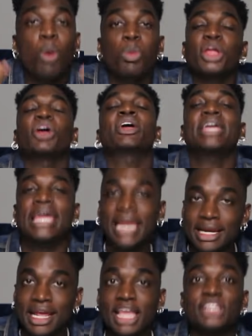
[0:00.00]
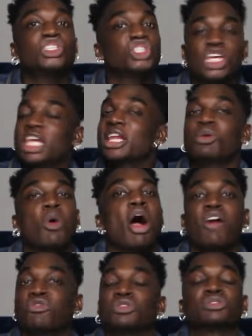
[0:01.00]
we are eating chicken and
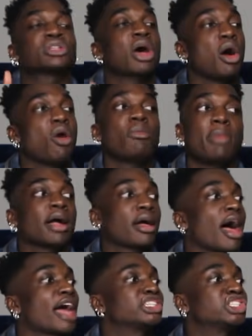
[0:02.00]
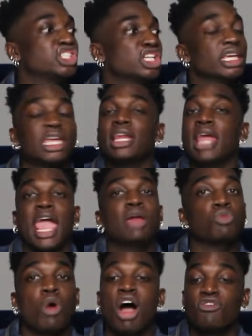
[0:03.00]
waffles. Oh my God, chicken
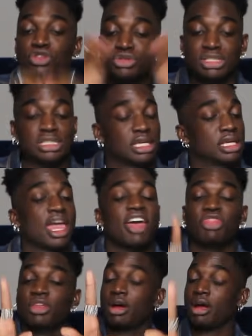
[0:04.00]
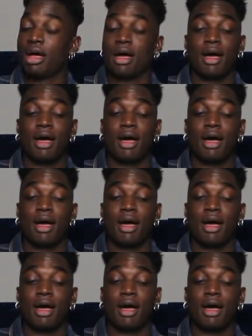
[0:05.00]
and waffles together.